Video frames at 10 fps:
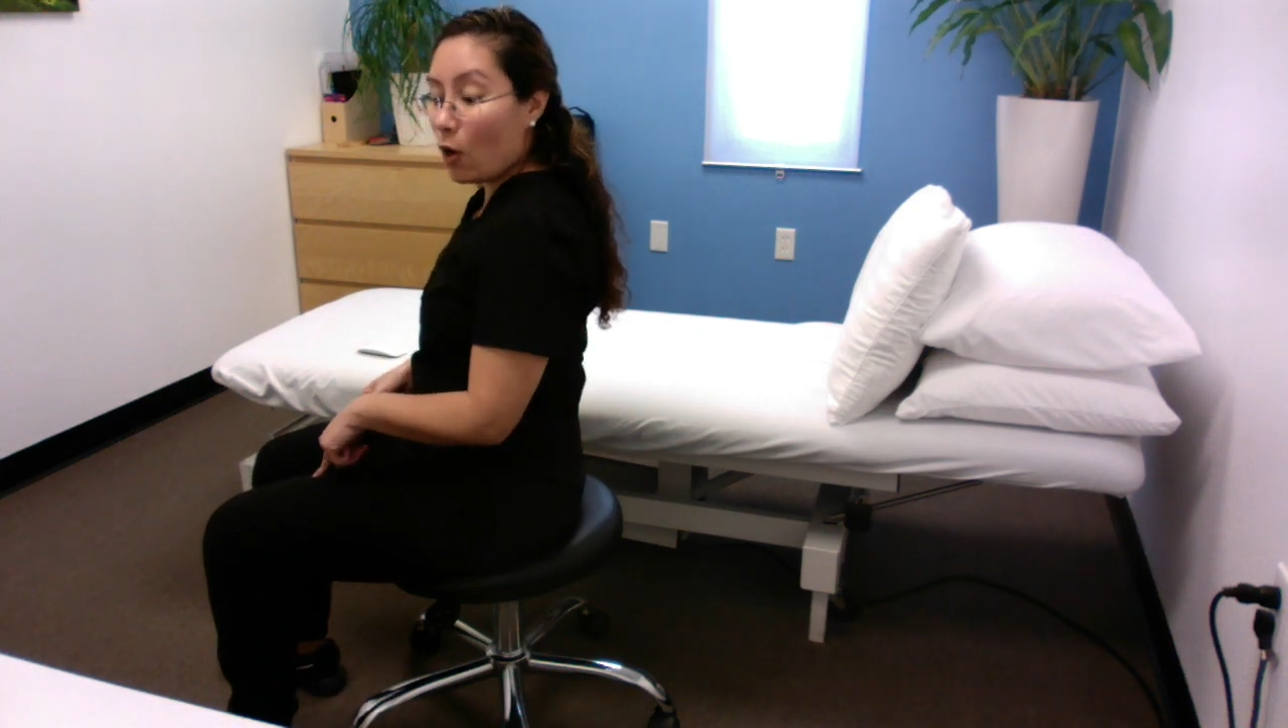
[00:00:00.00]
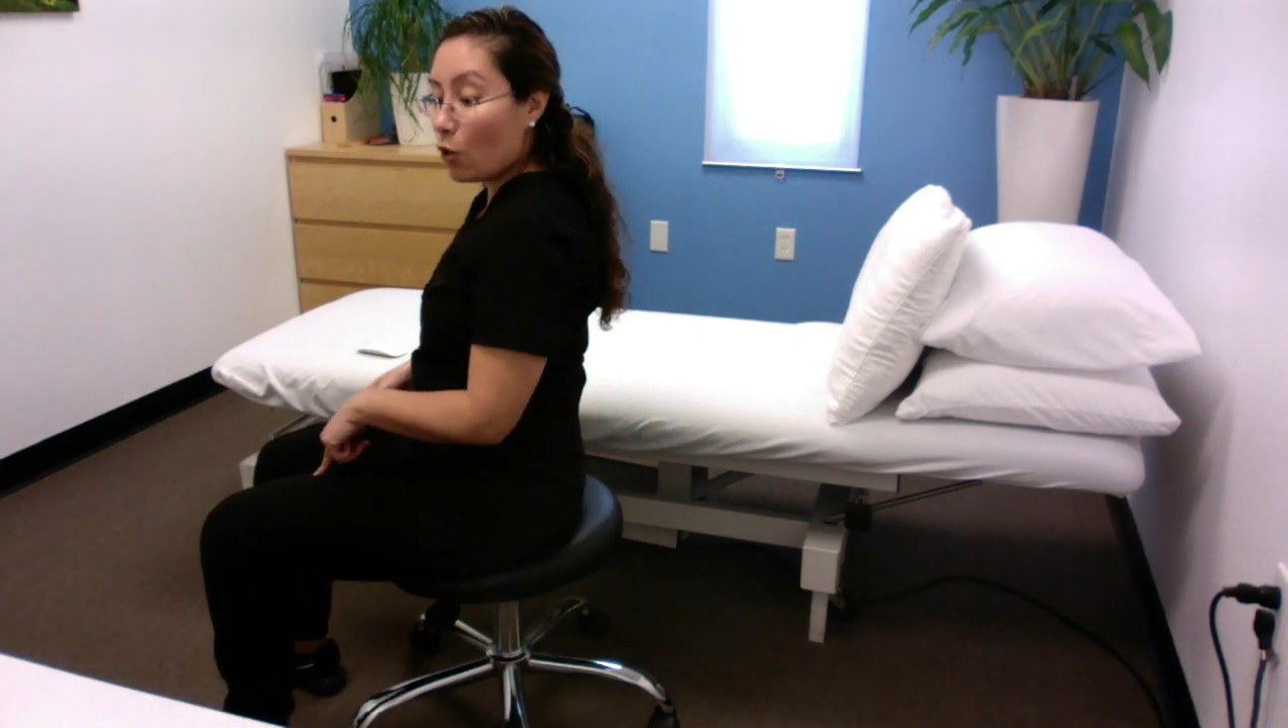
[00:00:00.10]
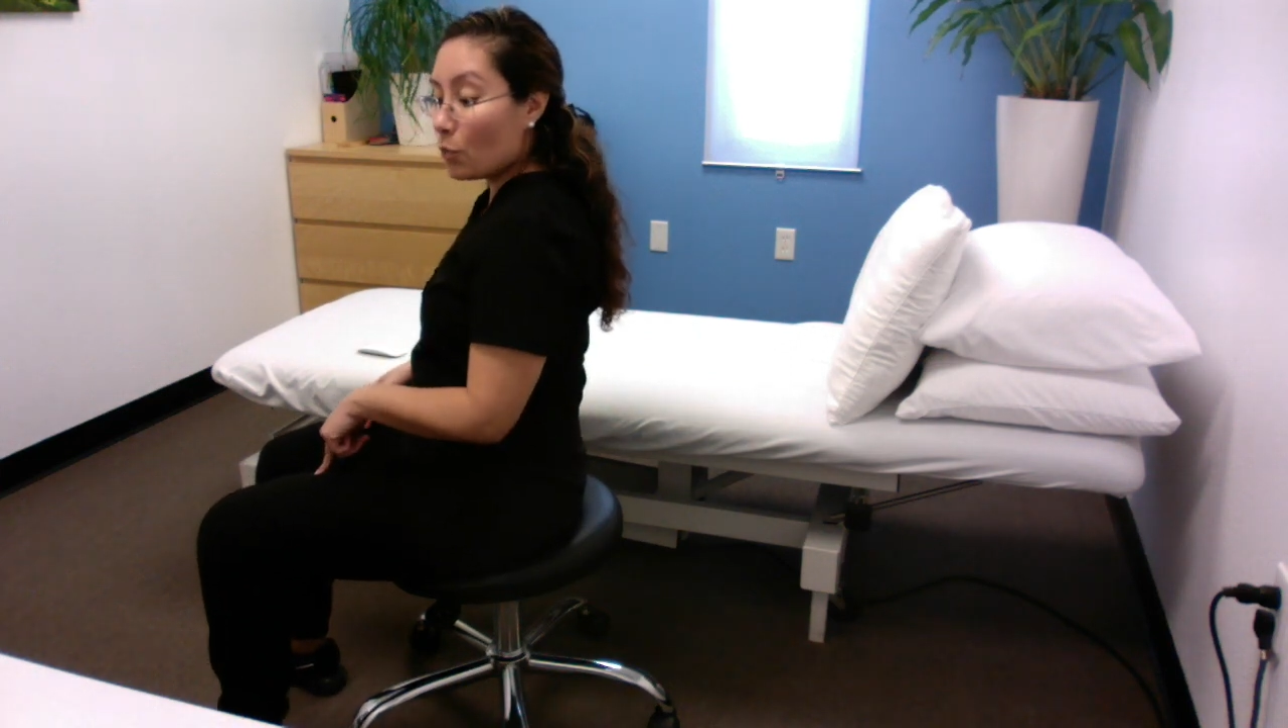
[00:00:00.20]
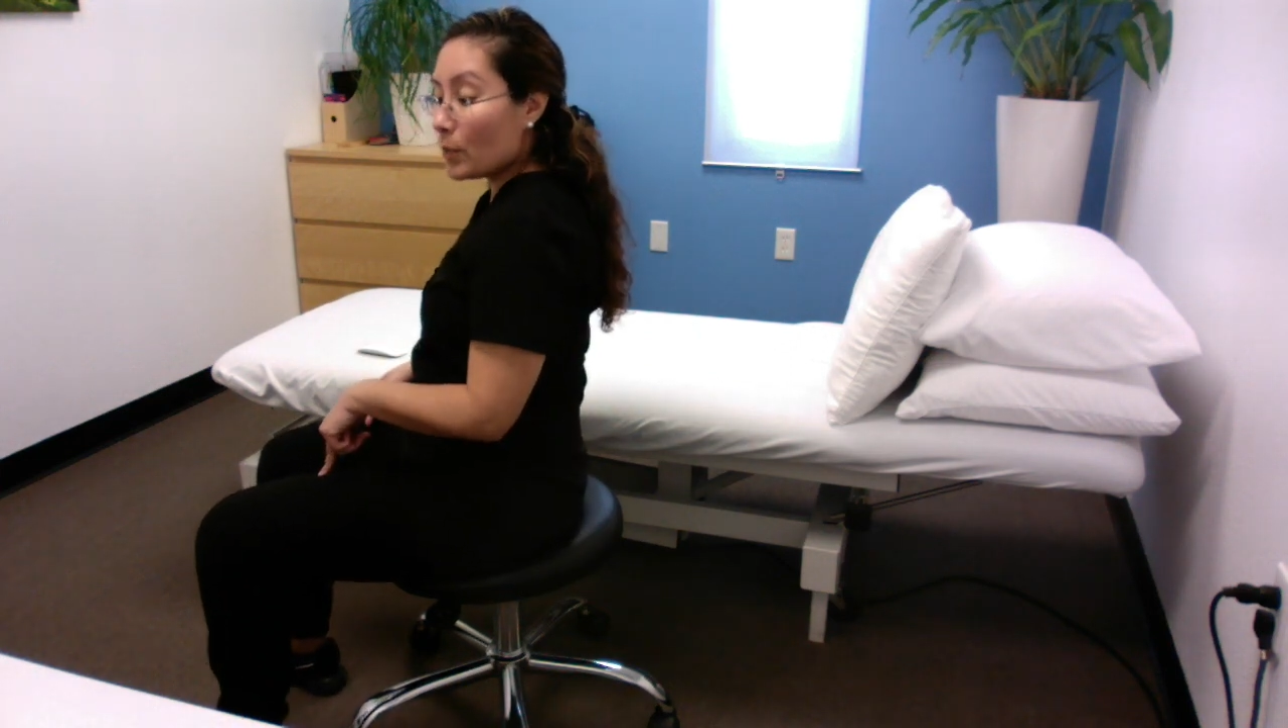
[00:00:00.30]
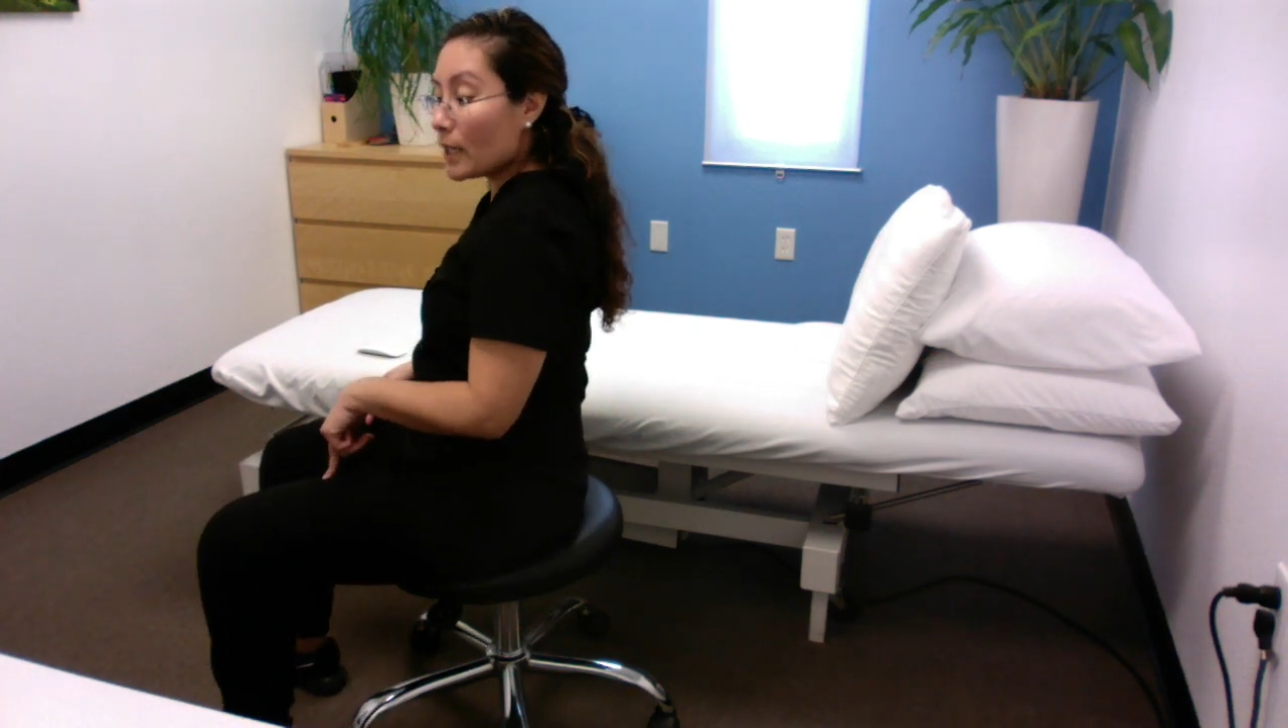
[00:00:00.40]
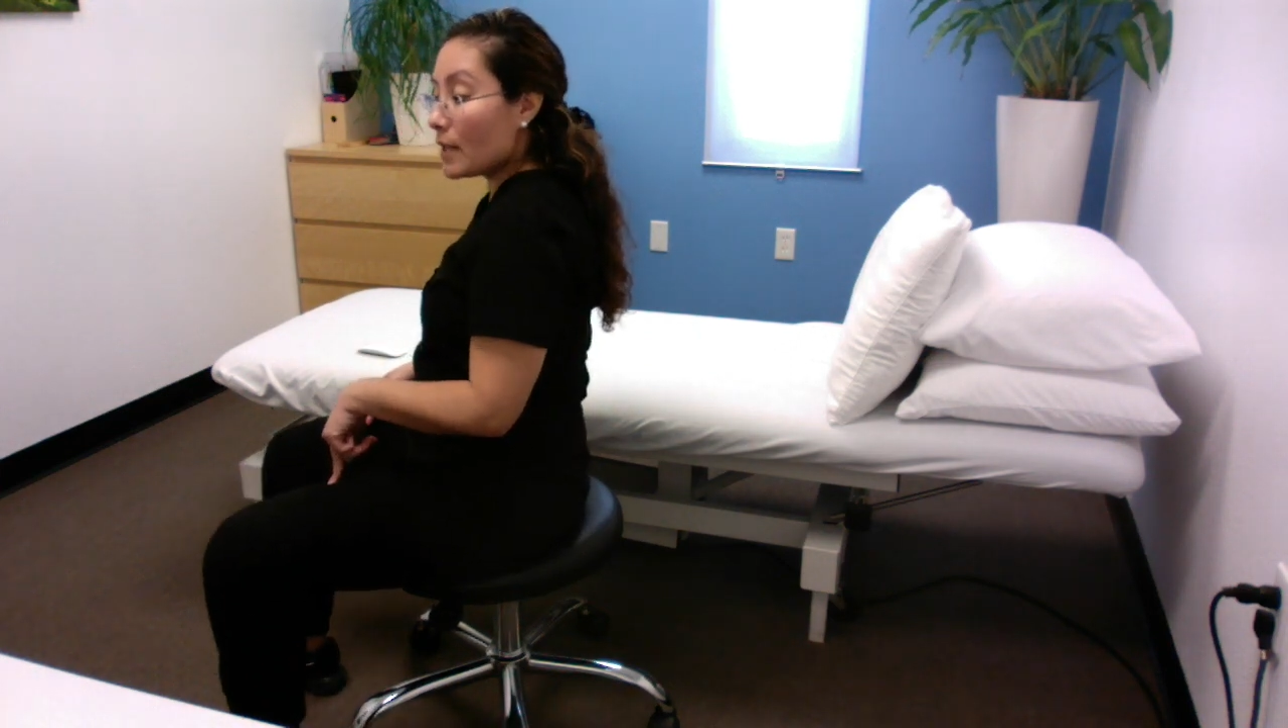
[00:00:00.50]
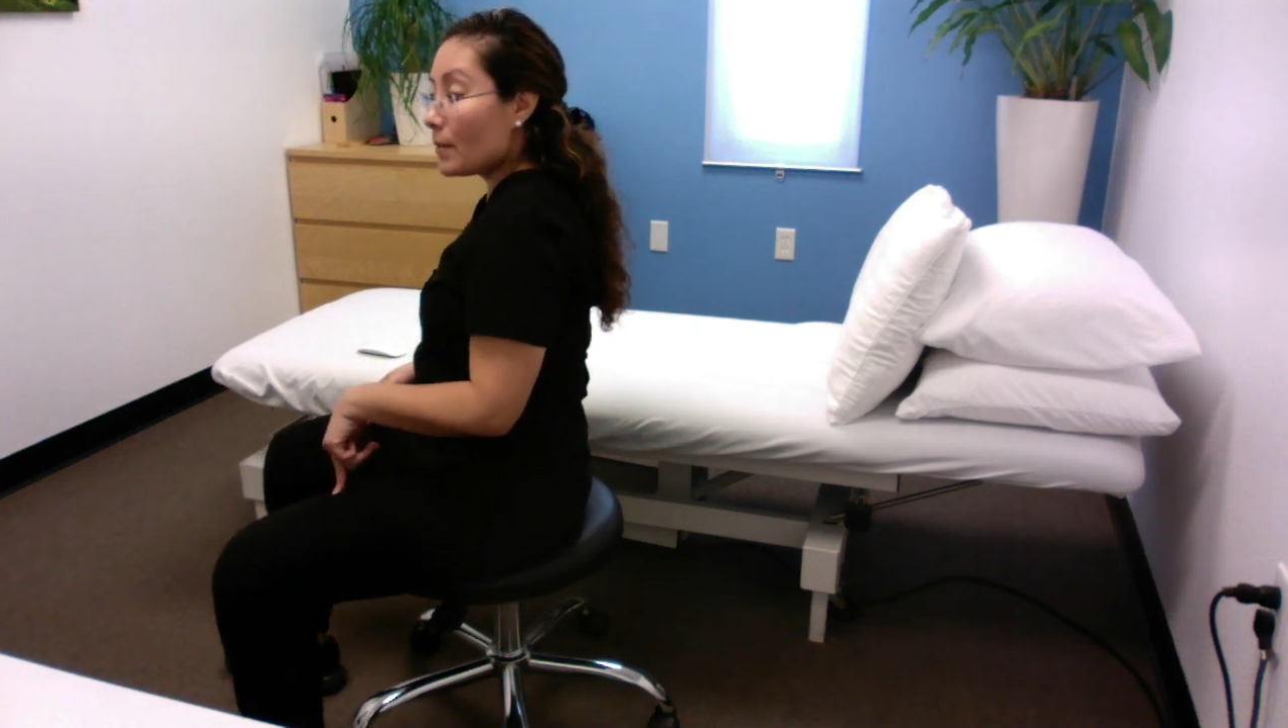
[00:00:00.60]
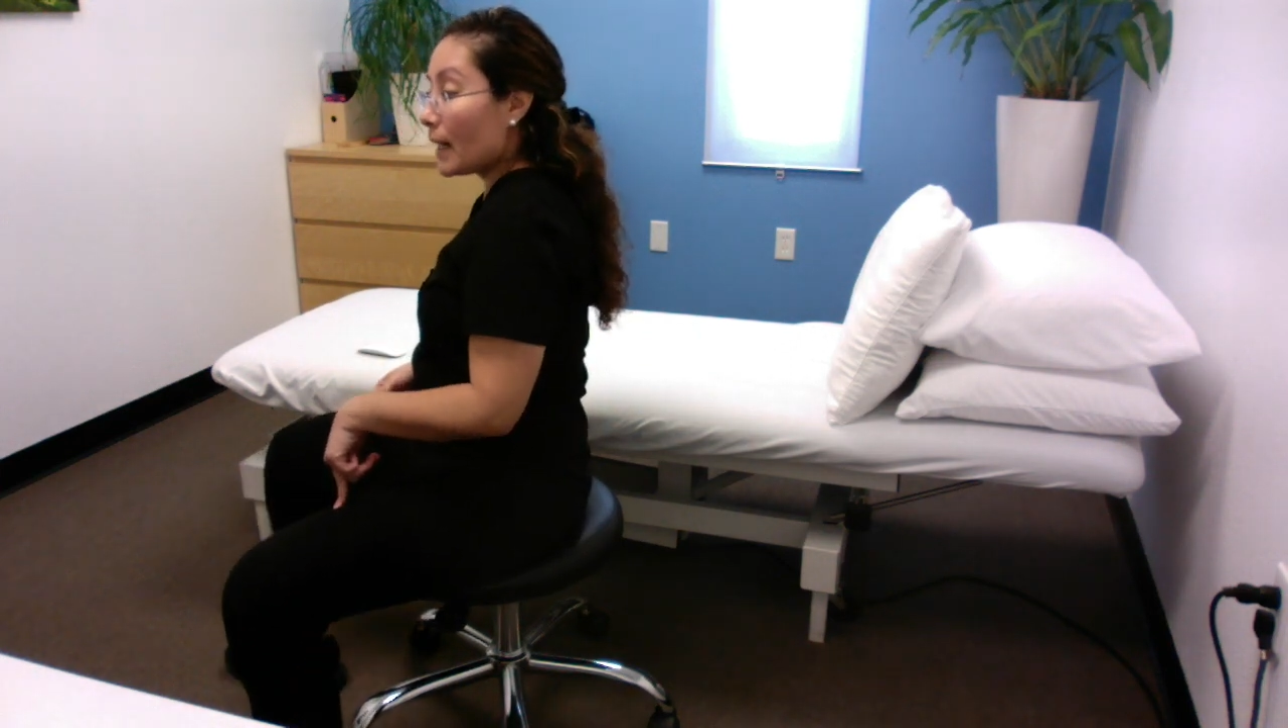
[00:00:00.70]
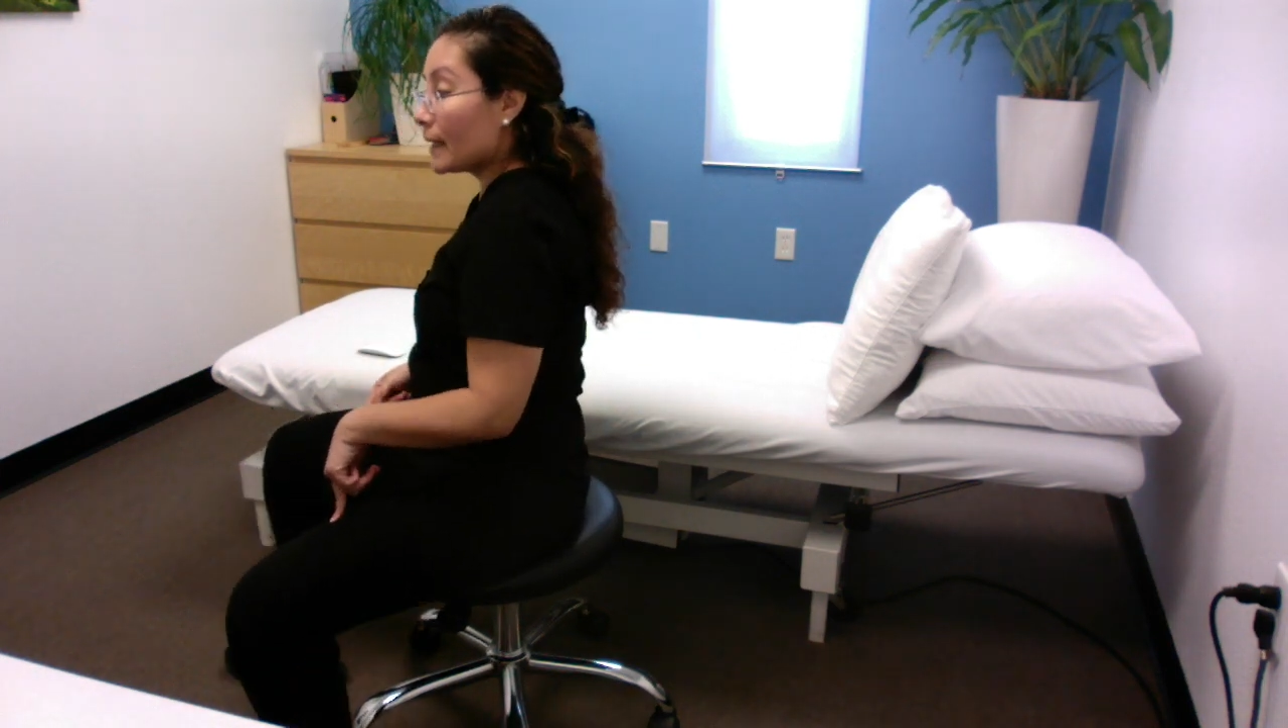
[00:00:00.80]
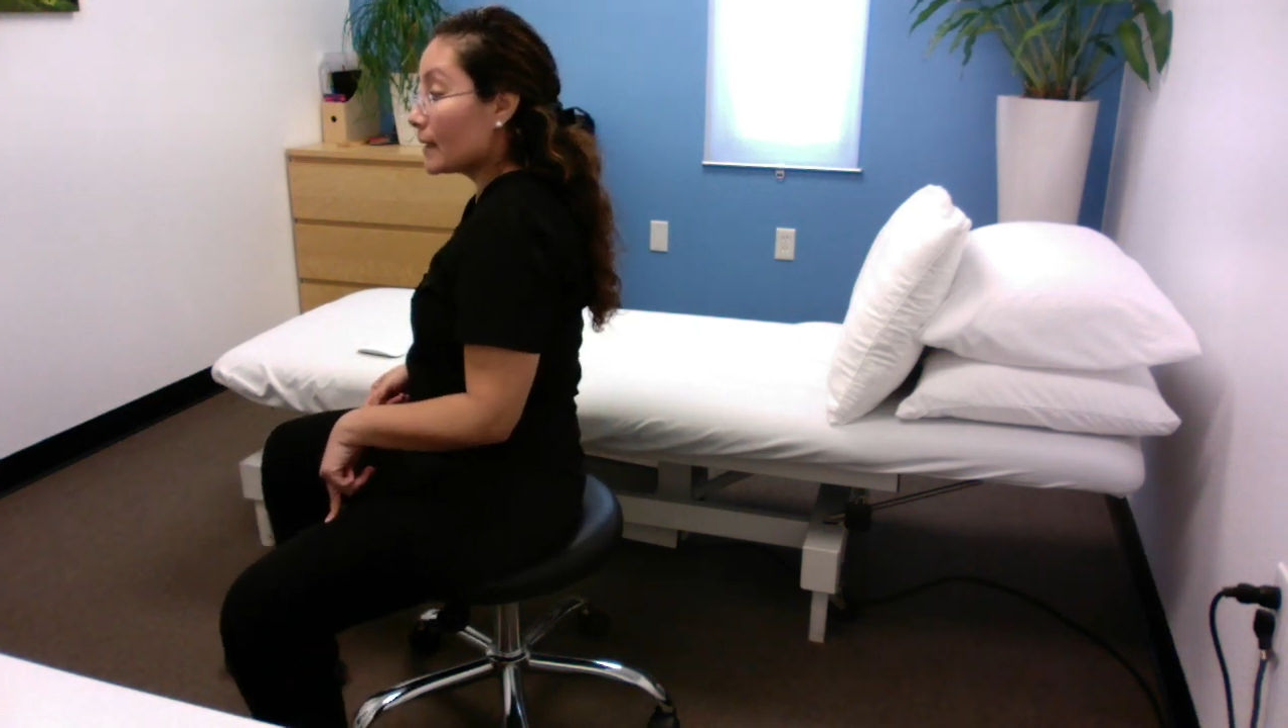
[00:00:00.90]
open
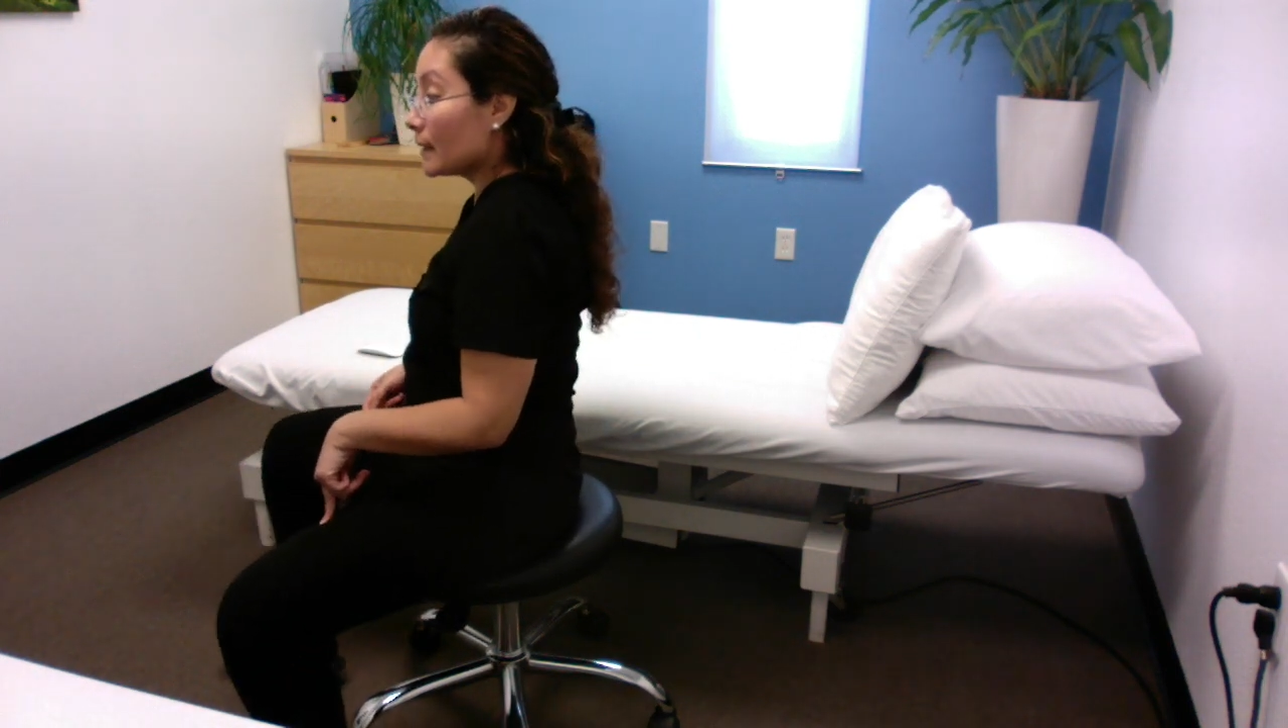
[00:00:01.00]
my